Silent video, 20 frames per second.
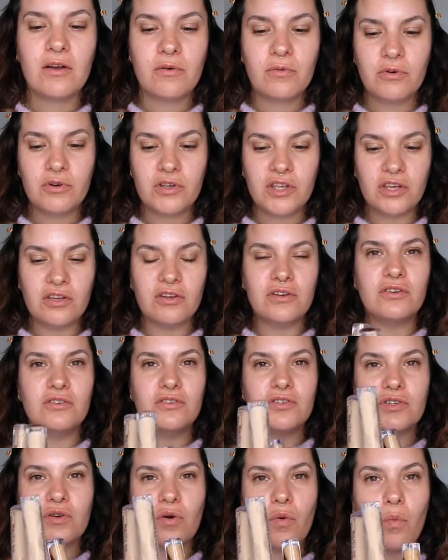We'll
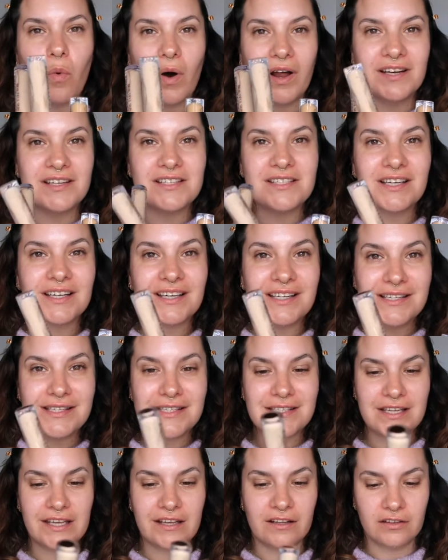use one to
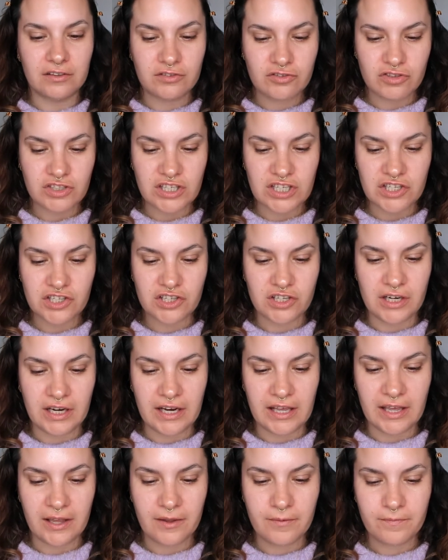conceal
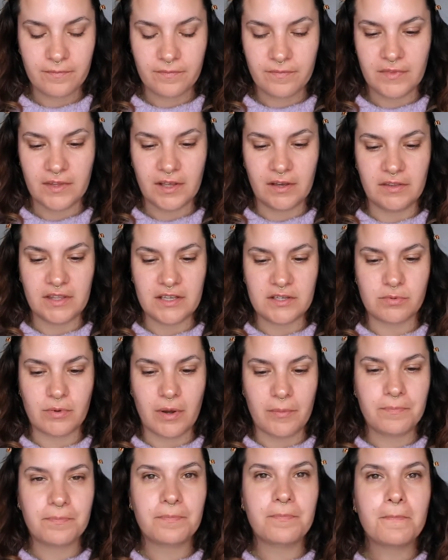traditionally, this
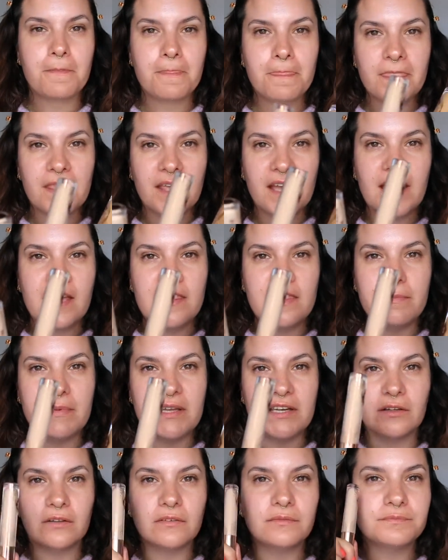one, in the
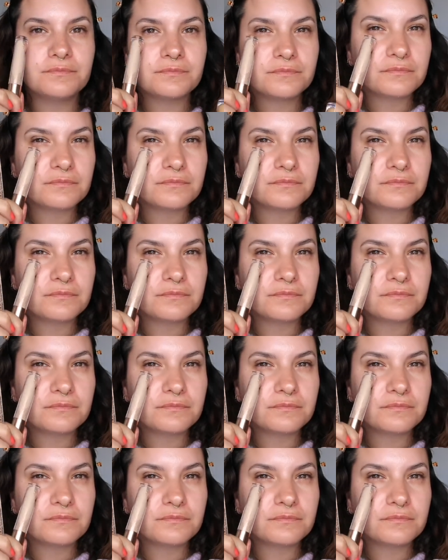middle.